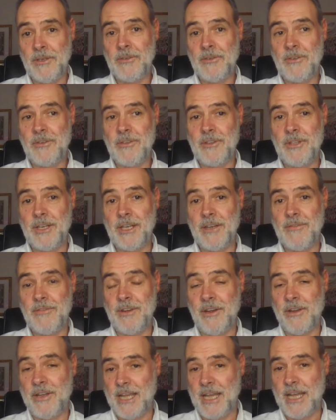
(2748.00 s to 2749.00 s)
to think
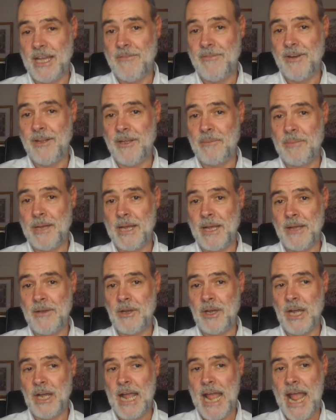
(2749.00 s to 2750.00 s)
very carefully about
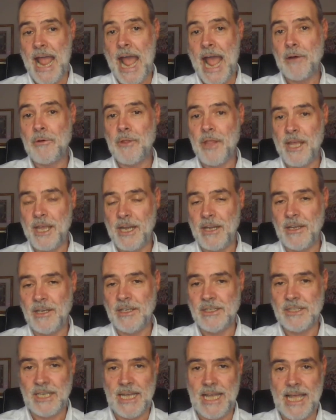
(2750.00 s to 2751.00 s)
how they are
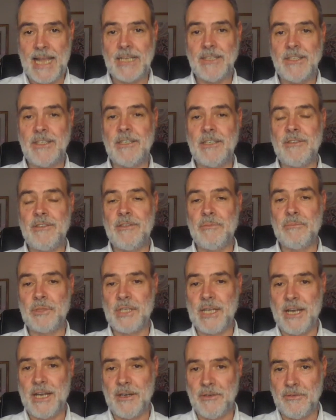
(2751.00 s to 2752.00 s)
going to exit
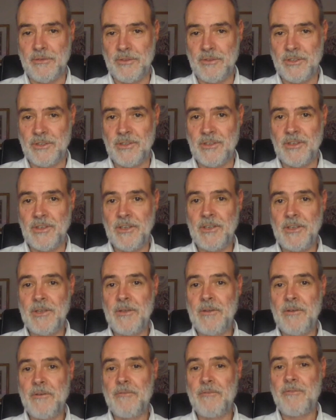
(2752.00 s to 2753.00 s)
themselves
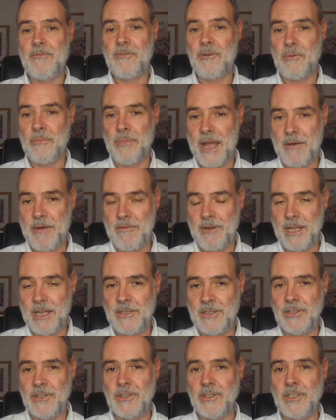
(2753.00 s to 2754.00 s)
from that
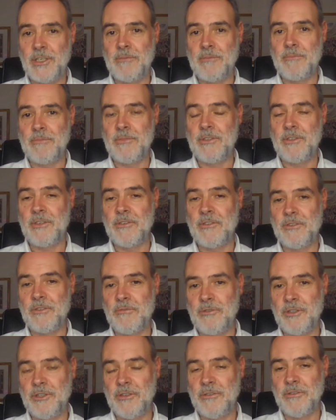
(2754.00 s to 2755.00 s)
relationship so as to
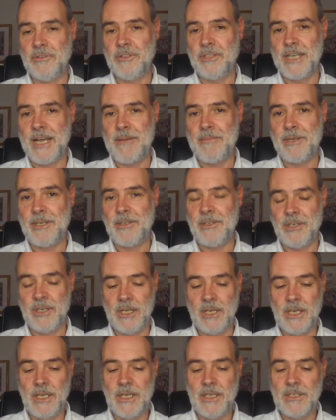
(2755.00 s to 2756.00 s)
reduce the damage.
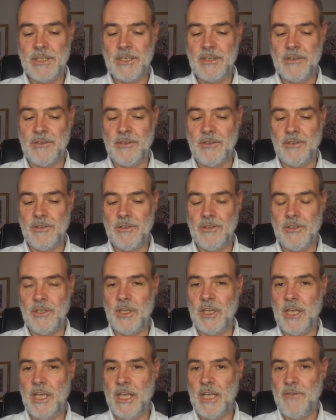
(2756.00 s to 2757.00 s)
So
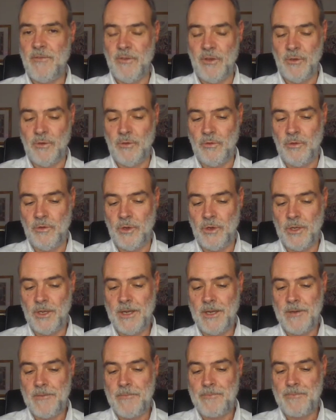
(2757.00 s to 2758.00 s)
if you
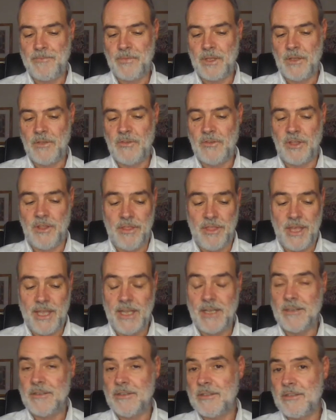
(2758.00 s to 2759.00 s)
so the
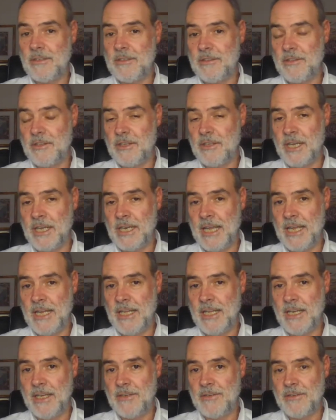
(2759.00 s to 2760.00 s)
things that an
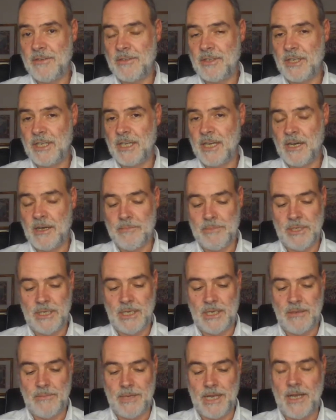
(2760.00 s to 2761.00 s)
alienator is going to get
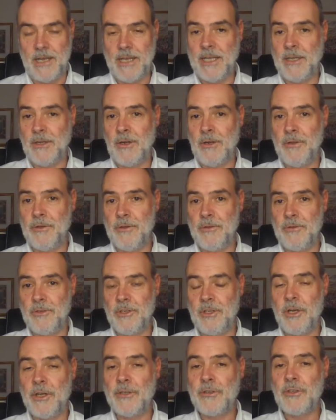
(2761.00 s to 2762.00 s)
upset about
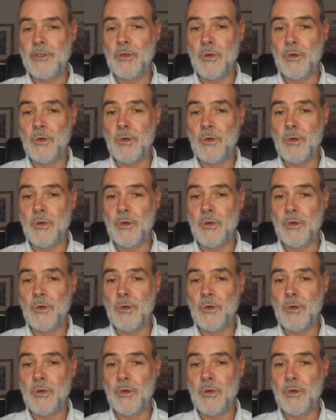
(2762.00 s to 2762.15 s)
include going to